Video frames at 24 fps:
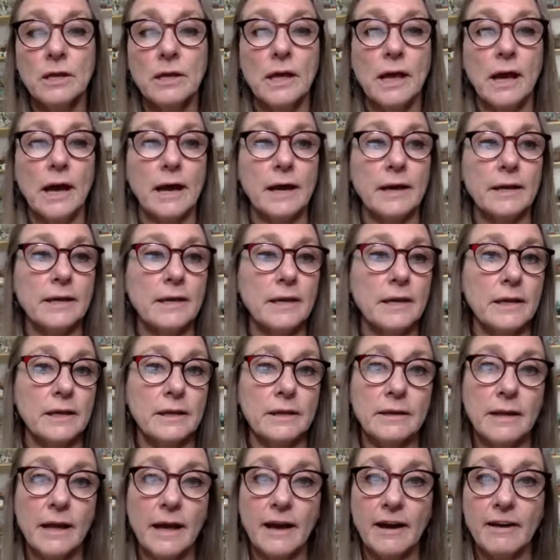I can
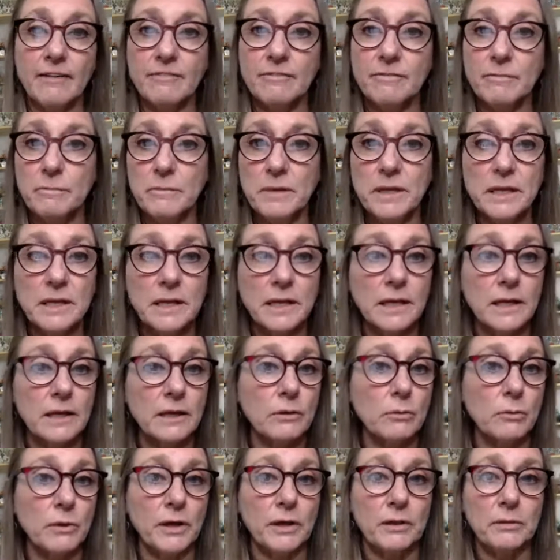have meeting
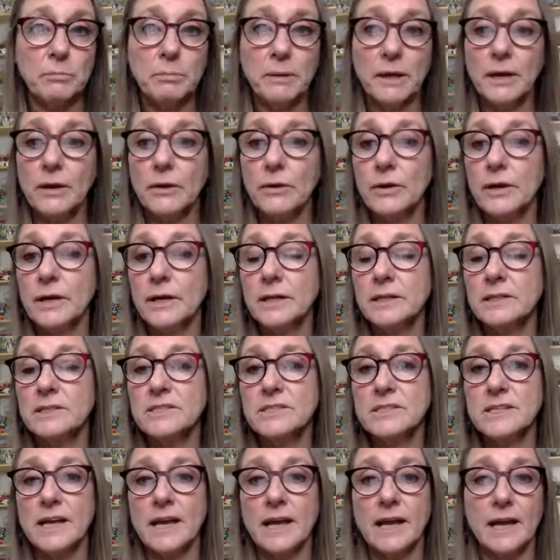with parents
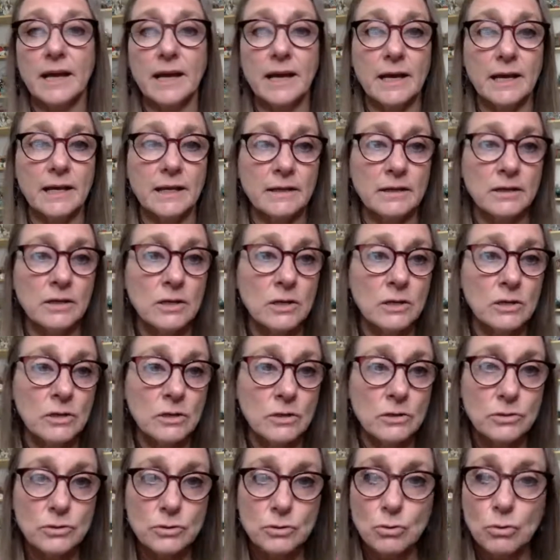and
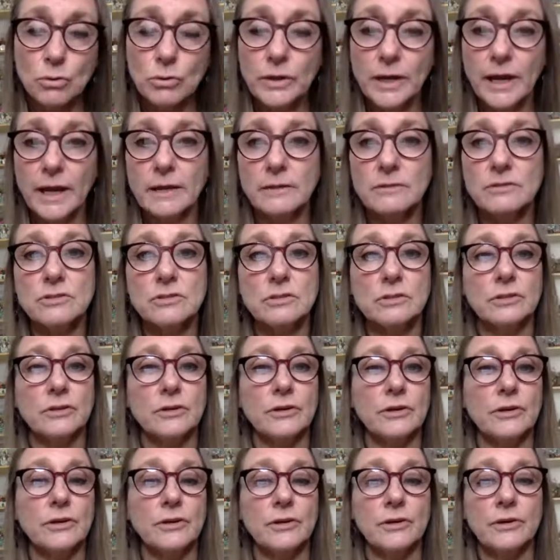school
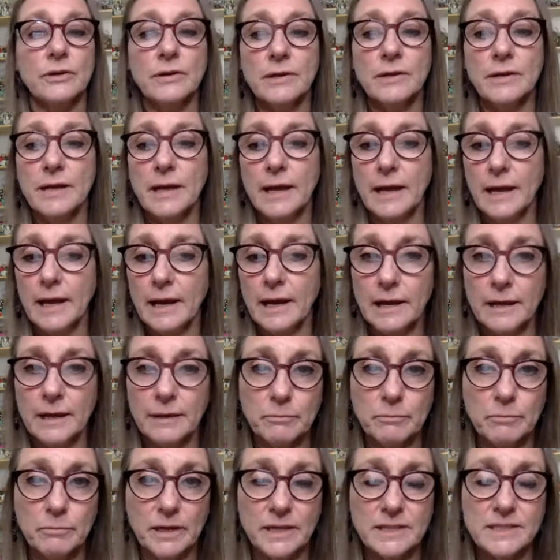counselor
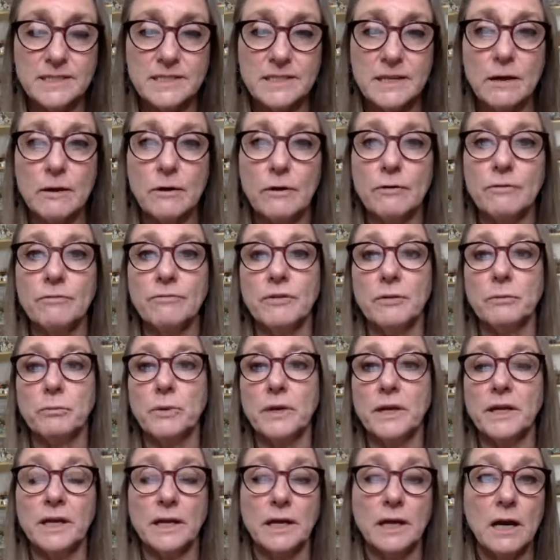and myself, and we
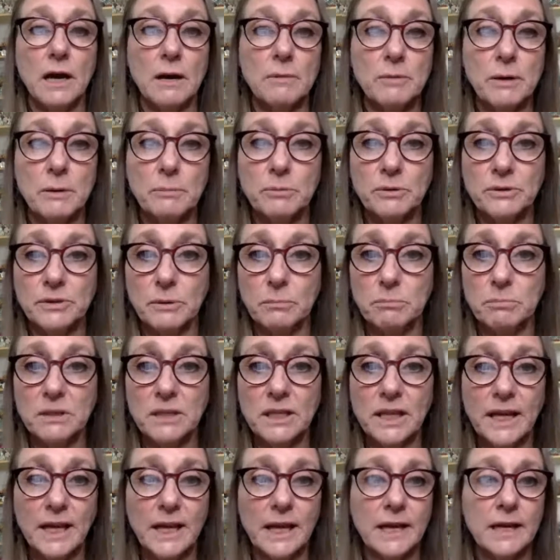can come up with a
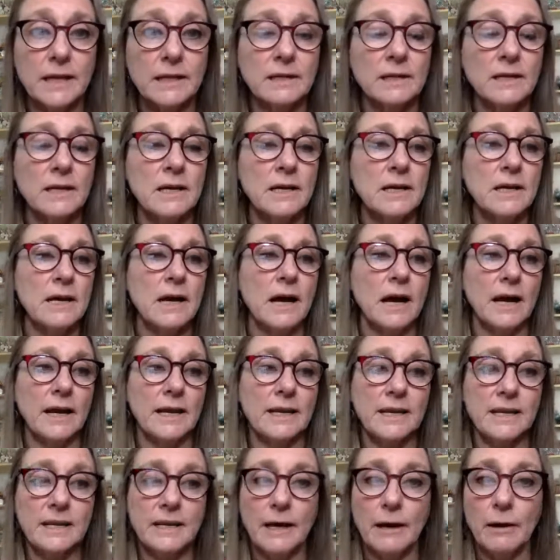plan. I
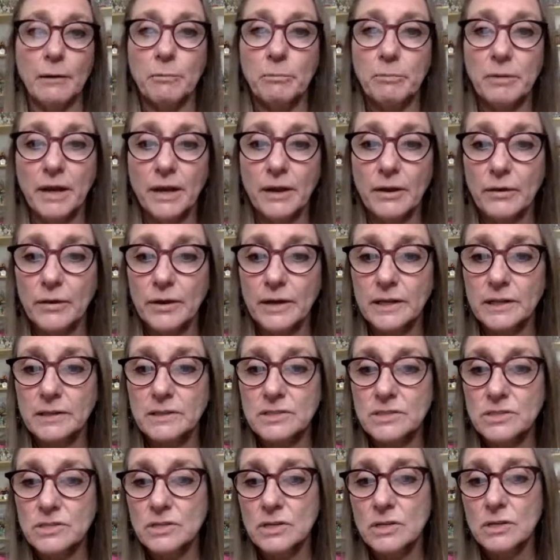can help
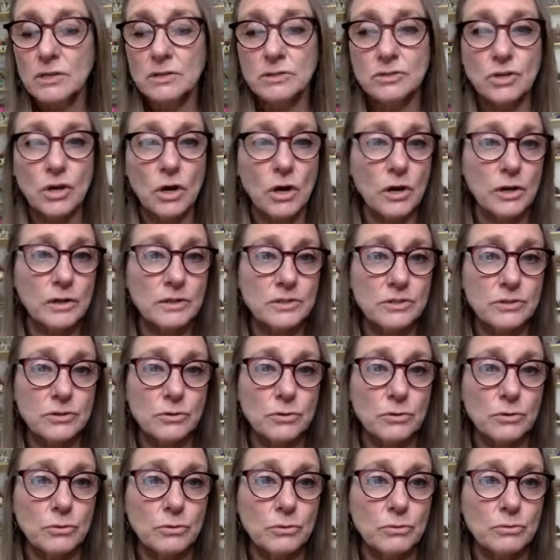parents talk
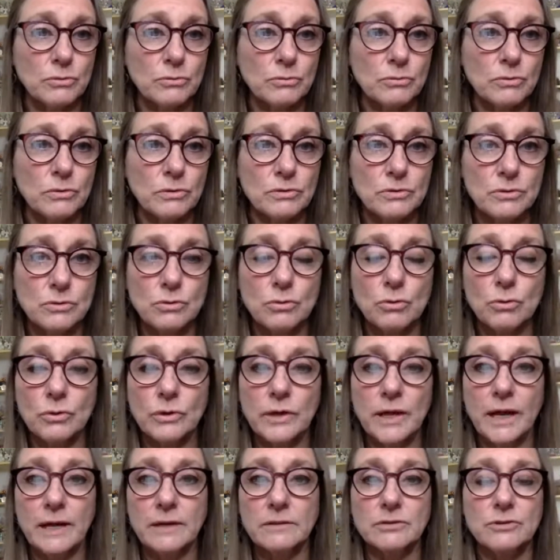to school
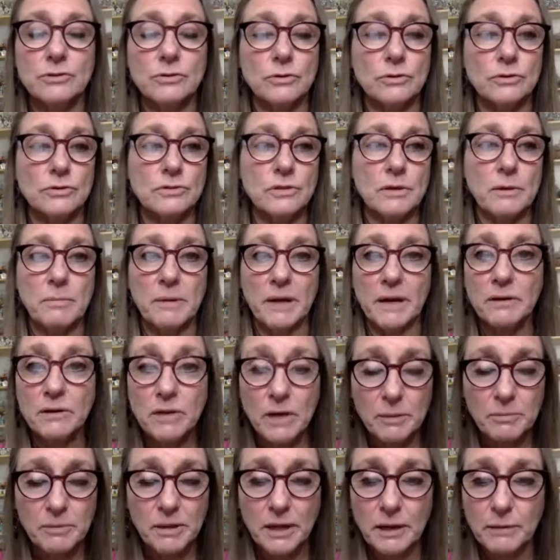counselors about
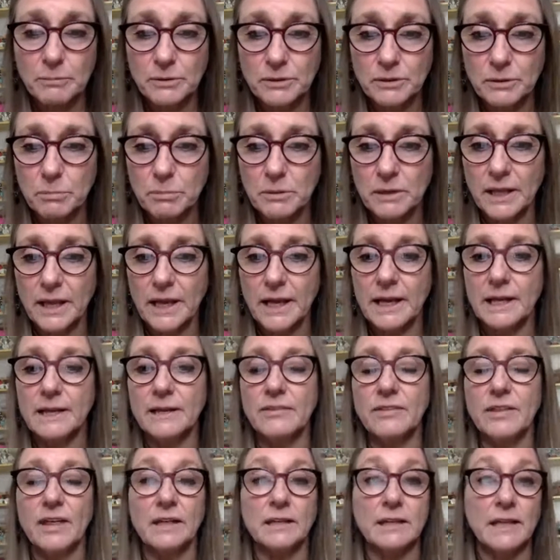coming up with the plan
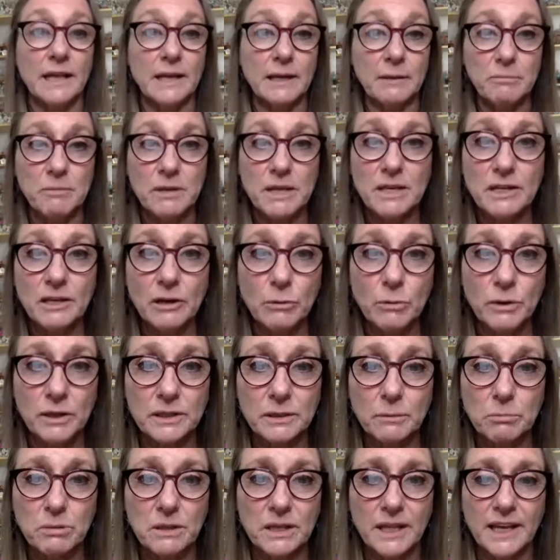and then letting me know what the
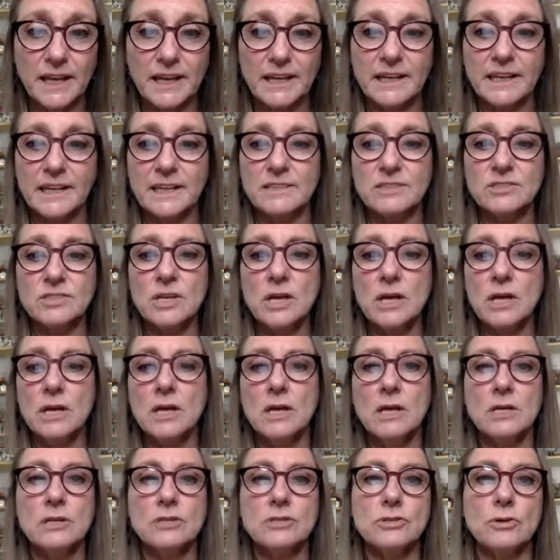plan is.
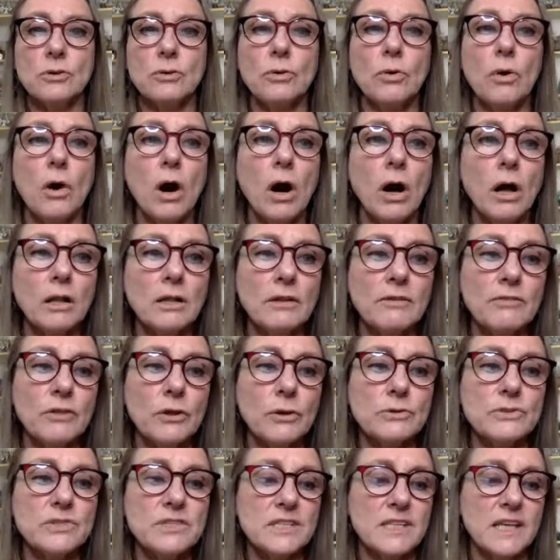So all of
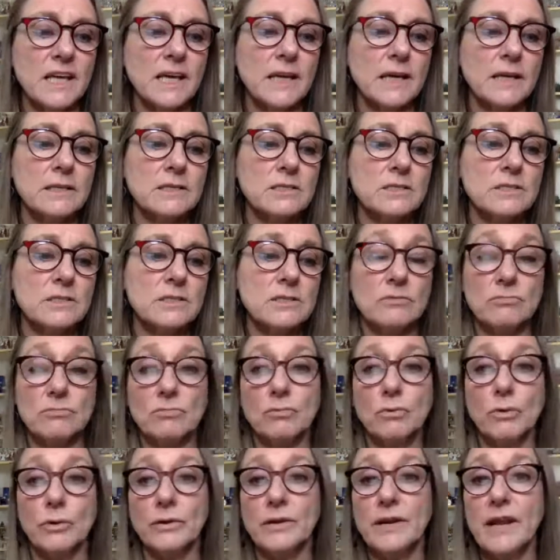those things,
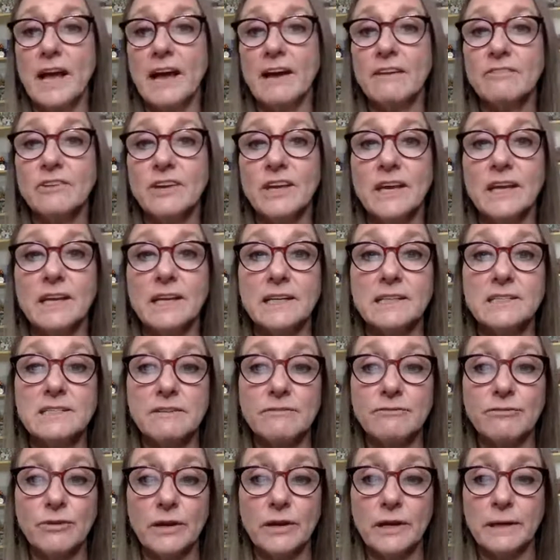we're navigating
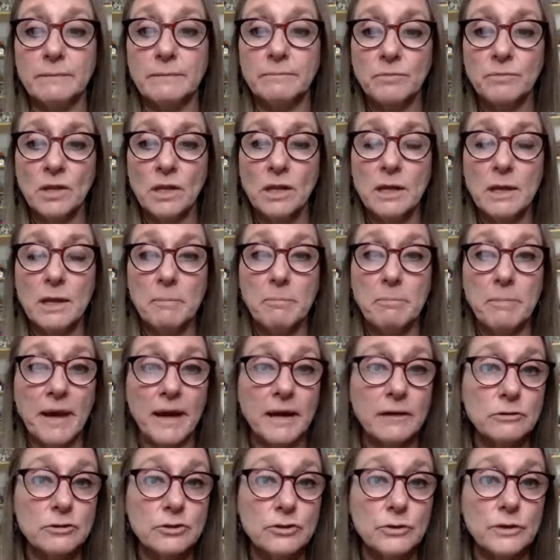different
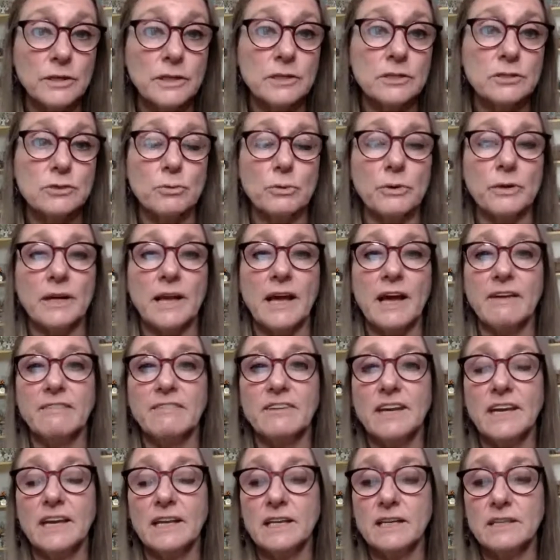boundaries, we're
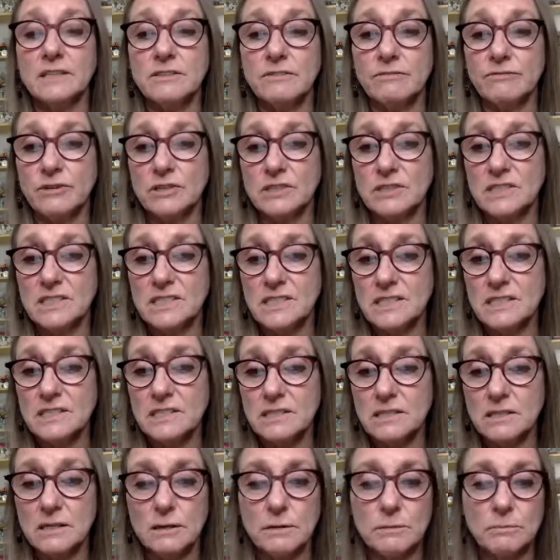navigating different
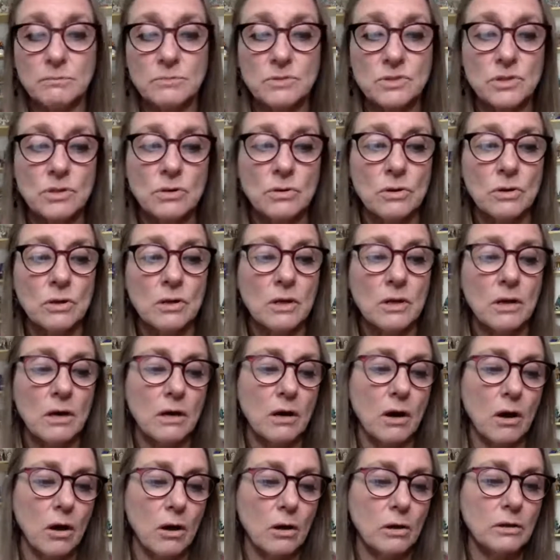systems.
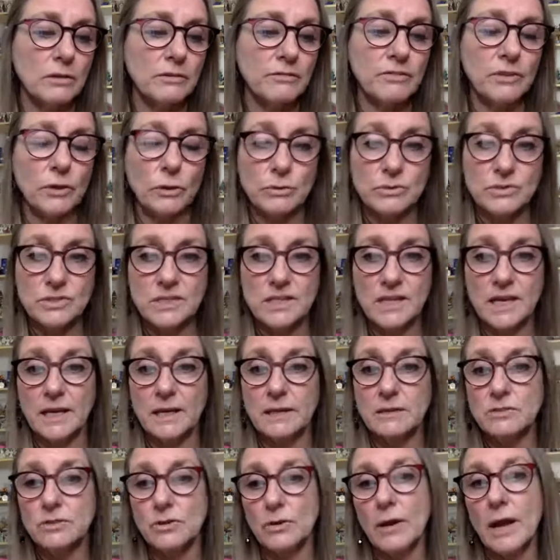All of those
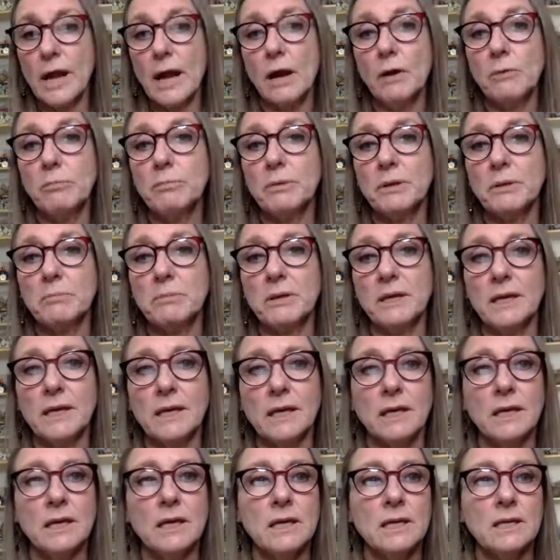things are helping
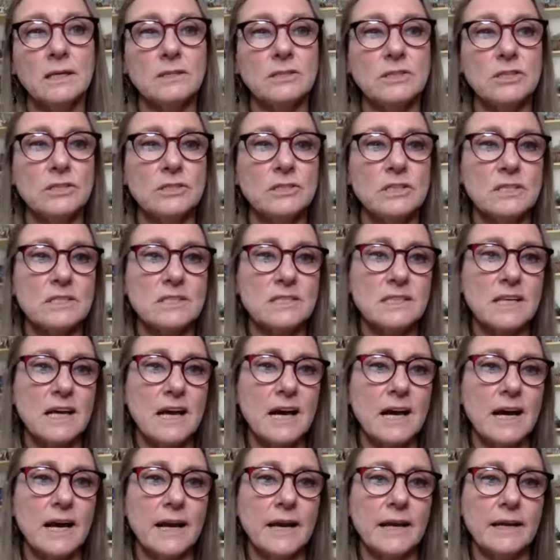me to
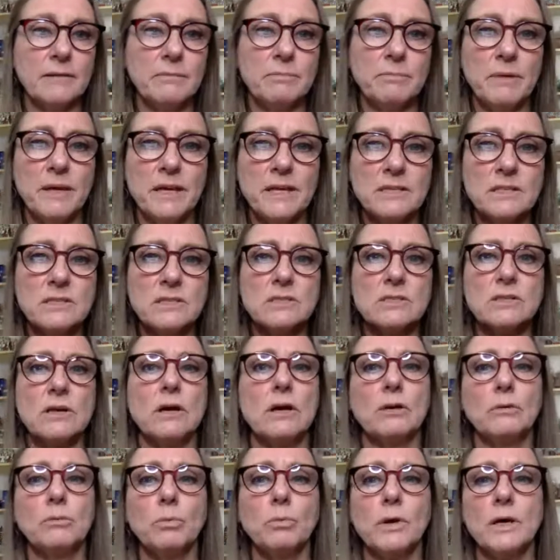decide, based
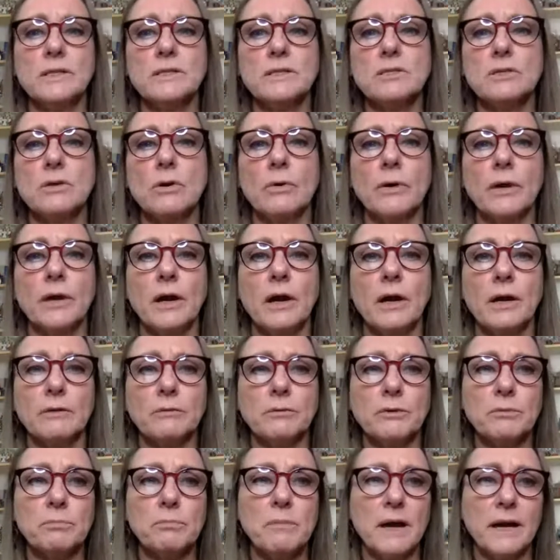on what's going on
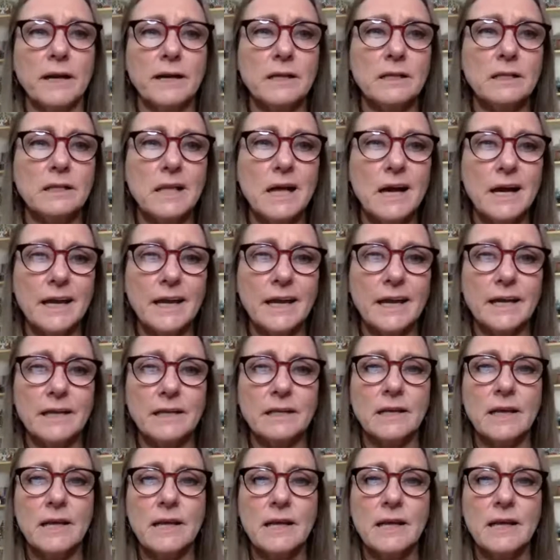with my client,